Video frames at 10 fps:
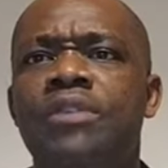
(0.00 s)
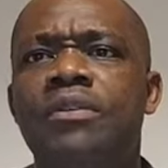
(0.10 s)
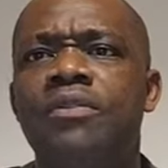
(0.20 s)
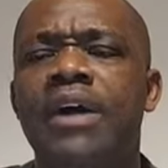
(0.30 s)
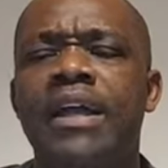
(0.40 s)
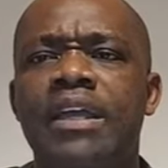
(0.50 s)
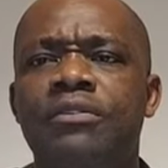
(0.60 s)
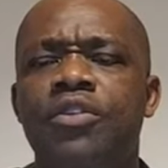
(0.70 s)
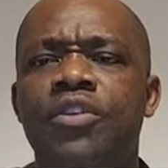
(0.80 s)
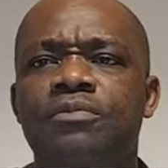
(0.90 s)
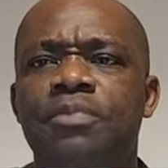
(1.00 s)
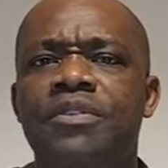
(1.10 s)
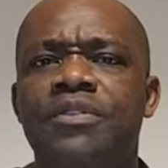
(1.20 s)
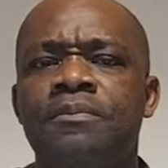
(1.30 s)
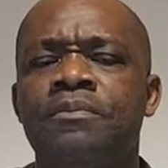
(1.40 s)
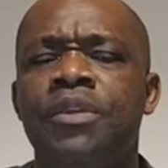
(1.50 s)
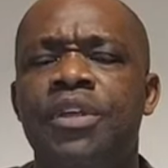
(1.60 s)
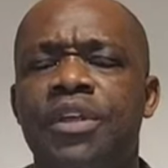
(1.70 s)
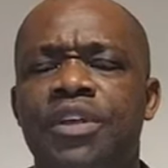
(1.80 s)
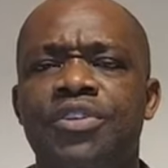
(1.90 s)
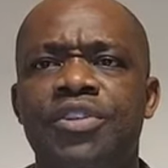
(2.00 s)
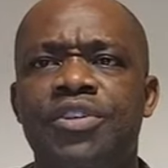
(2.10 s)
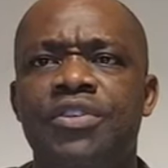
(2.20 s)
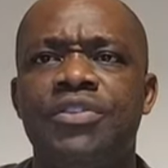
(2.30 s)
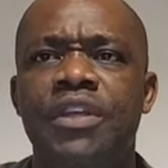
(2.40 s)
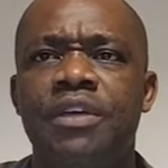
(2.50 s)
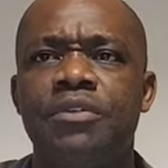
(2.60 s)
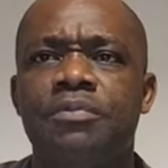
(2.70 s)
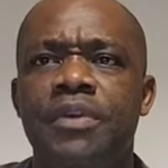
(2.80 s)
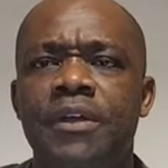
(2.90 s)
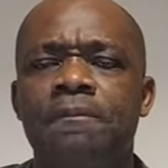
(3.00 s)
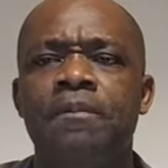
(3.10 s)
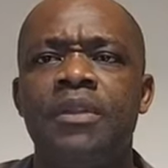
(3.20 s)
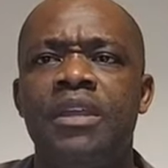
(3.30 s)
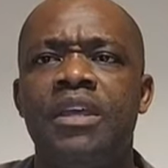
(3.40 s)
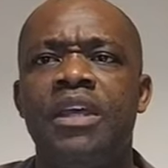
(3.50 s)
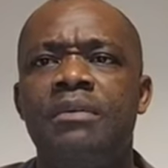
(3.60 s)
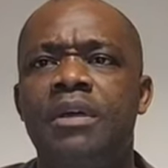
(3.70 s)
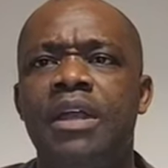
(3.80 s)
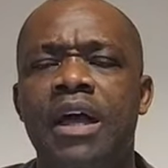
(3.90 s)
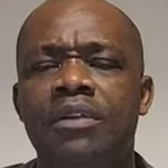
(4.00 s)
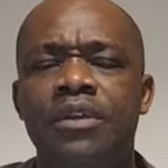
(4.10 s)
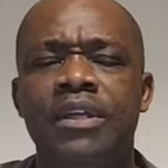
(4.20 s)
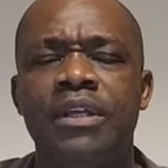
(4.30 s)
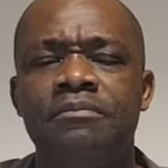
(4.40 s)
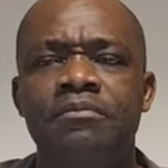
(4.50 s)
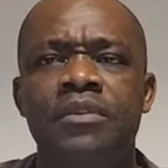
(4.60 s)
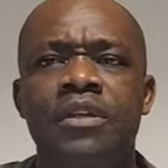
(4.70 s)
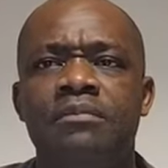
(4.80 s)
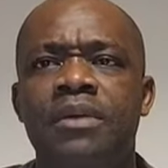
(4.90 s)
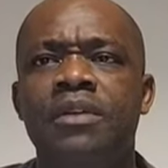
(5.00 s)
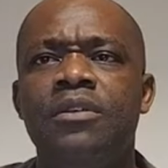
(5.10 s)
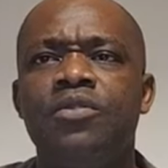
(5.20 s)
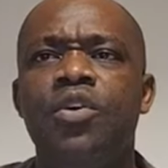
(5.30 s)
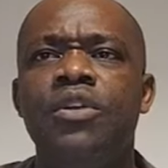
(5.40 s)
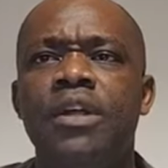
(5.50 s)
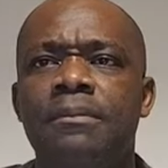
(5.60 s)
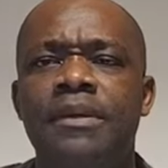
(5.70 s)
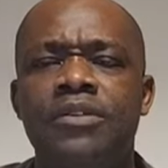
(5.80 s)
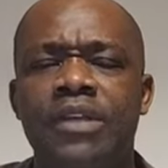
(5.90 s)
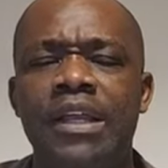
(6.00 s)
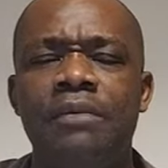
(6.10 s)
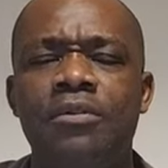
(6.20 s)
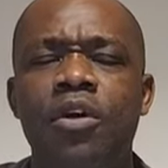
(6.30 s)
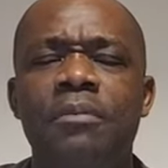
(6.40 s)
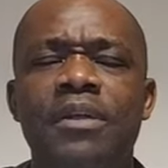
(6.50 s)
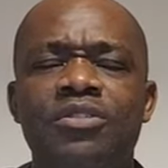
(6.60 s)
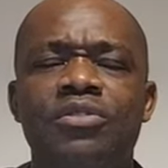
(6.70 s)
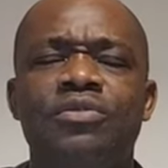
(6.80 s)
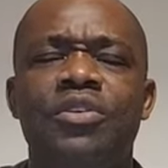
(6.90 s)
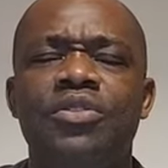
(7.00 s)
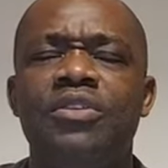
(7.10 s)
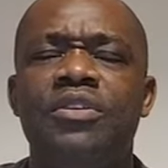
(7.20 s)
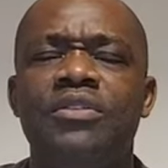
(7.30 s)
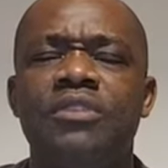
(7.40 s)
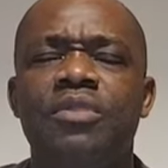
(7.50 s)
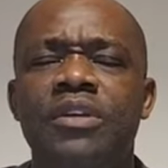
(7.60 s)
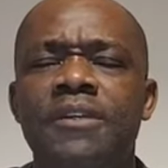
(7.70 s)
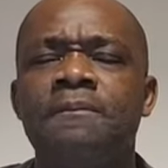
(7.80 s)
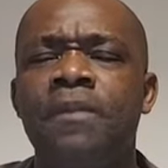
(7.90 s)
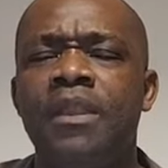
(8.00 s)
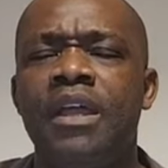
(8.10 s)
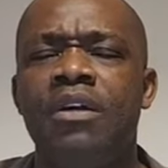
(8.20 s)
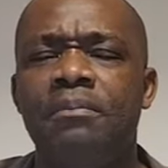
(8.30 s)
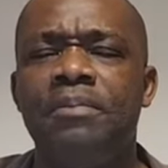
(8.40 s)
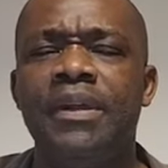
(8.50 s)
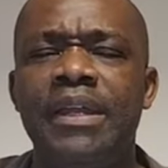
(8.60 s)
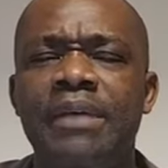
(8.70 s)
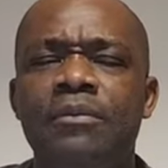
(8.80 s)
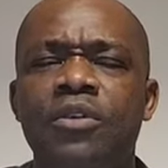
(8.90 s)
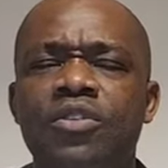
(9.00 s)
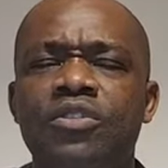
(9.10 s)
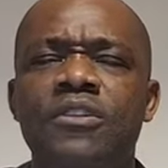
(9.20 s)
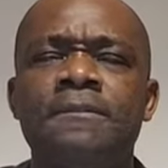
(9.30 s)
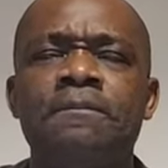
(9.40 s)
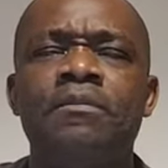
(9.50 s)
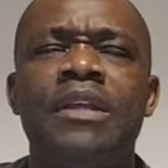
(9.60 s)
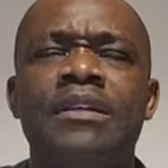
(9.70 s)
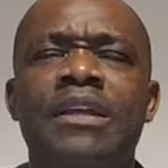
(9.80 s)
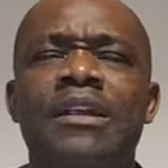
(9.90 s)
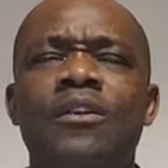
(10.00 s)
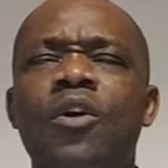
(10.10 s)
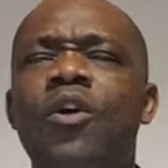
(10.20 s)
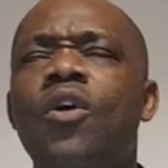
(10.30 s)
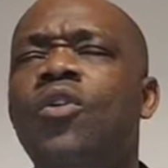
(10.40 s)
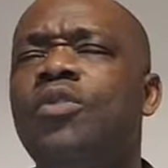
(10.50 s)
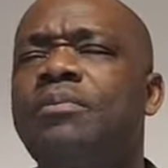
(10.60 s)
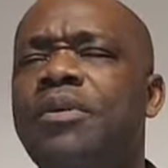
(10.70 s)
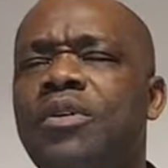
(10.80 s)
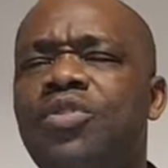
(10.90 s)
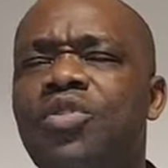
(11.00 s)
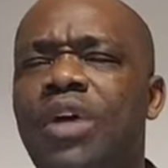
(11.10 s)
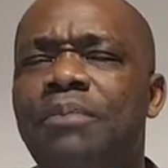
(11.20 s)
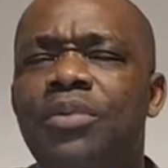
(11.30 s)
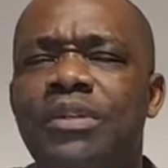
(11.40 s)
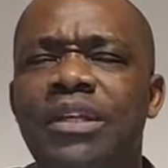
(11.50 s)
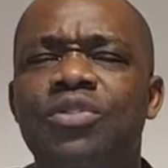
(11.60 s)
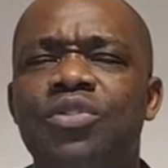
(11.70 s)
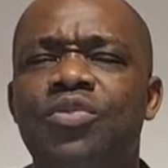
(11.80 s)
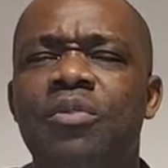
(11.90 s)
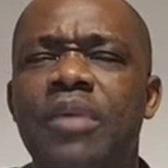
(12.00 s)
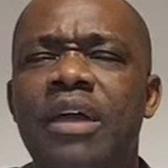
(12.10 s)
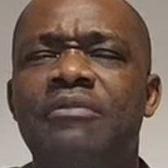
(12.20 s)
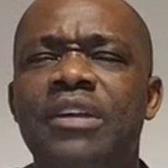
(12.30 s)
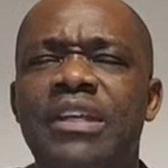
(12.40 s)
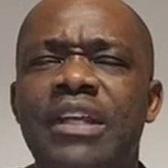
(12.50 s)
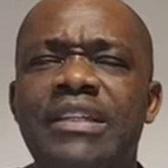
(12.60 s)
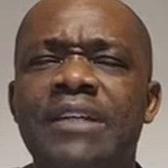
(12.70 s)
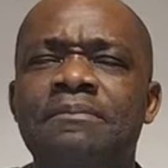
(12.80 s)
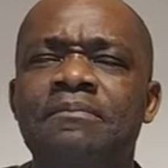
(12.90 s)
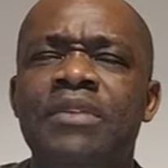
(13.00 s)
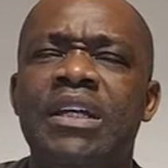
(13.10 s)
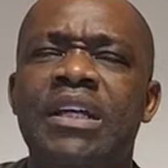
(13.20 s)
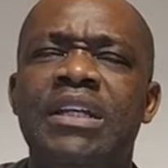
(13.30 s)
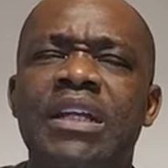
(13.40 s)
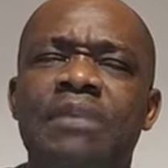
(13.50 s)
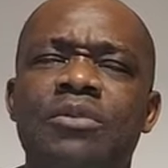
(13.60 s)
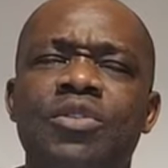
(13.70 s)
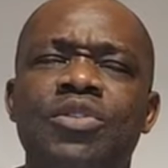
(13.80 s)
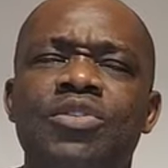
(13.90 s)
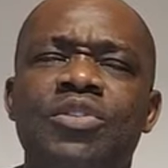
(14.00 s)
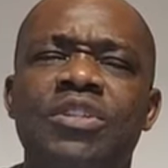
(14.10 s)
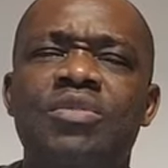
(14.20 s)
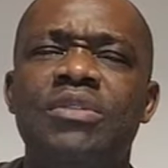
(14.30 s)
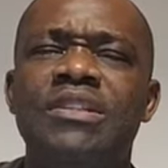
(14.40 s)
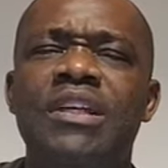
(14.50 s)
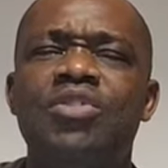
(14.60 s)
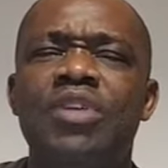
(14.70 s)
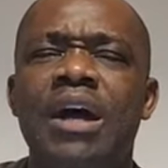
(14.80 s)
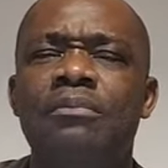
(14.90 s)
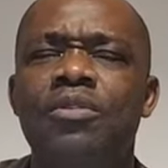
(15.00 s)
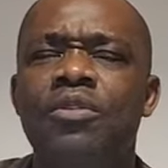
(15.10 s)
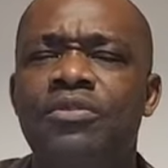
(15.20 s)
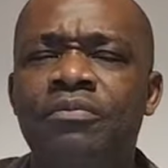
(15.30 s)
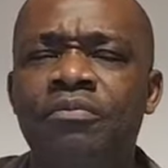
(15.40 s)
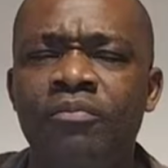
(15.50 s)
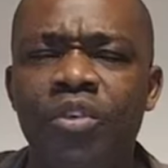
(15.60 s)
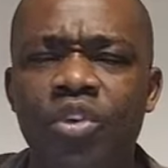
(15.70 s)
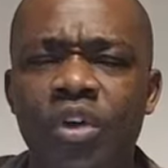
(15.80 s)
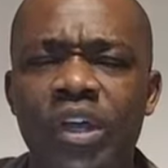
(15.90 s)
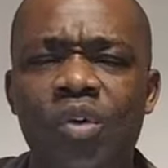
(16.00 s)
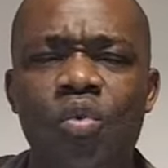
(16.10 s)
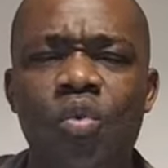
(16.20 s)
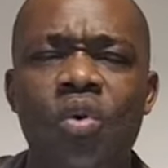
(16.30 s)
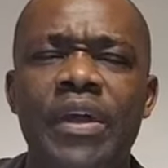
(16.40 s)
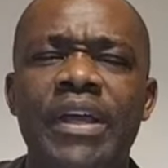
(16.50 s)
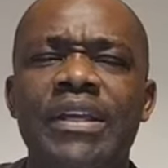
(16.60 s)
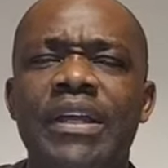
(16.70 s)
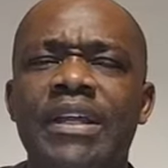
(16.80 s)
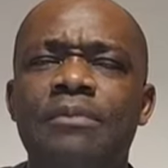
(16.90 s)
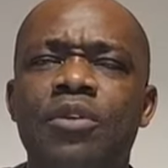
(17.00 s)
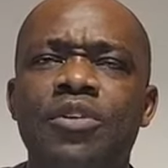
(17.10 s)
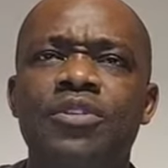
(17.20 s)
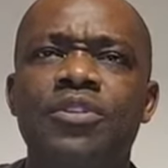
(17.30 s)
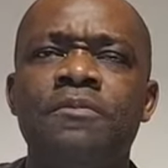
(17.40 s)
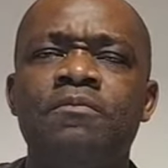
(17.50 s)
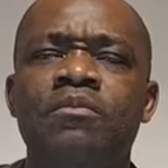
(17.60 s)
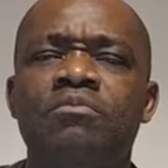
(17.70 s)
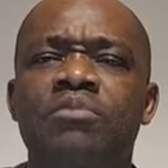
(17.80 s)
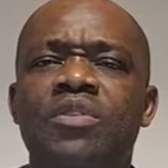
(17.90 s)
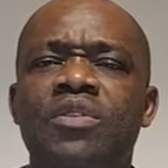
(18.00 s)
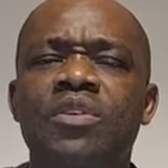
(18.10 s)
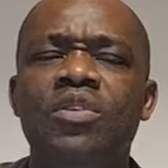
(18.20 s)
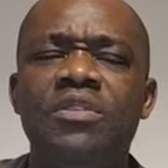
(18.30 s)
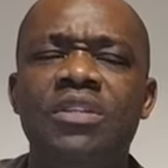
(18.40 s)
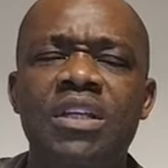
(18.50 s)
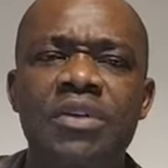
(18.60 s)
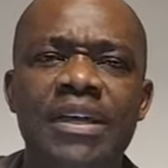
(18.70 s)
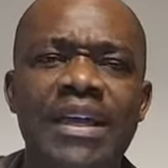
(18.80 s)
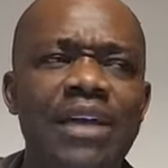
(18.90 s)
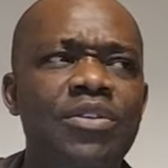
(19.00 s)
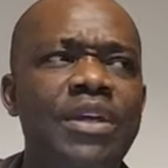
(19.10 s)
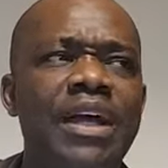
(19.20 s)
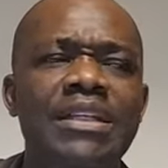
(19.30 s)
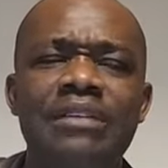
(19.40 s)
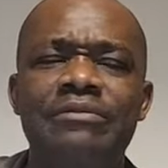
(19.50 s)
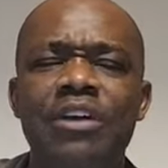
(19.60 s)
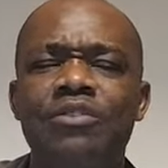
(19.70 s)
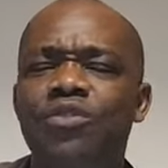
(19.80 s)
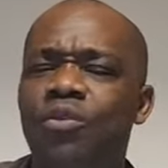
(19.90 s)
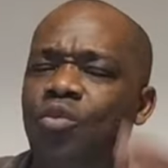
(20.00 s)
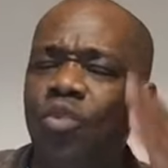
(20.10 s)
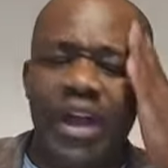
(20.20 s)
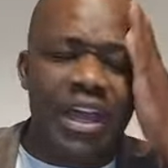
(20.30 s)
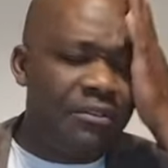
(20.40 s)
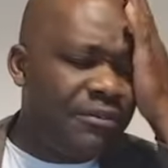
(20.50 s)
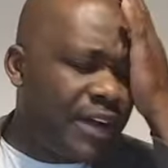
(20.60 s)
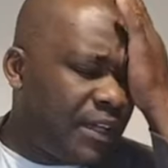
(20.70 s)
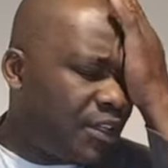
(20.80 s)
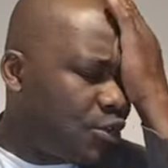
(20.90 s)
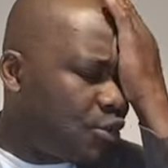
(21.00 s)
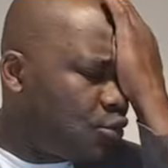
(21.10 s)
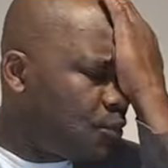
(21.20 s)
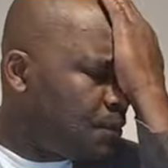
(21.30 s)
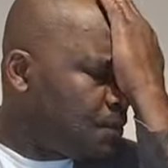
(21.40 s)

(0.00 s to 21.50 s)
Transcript: his favor and give you his peace. In Jesus' name we pray. Amen. Hallelujah. Man of God, help uh, us. Caleb, God bless you for joining us this morning. I will pray in the name of Jesus. And the Lord will be with you and protect you from every danger. In the name of Jesus, He will set you above your equal. In the name of Jesus. Mysteriously, He will guide you and deliver you from whatever issue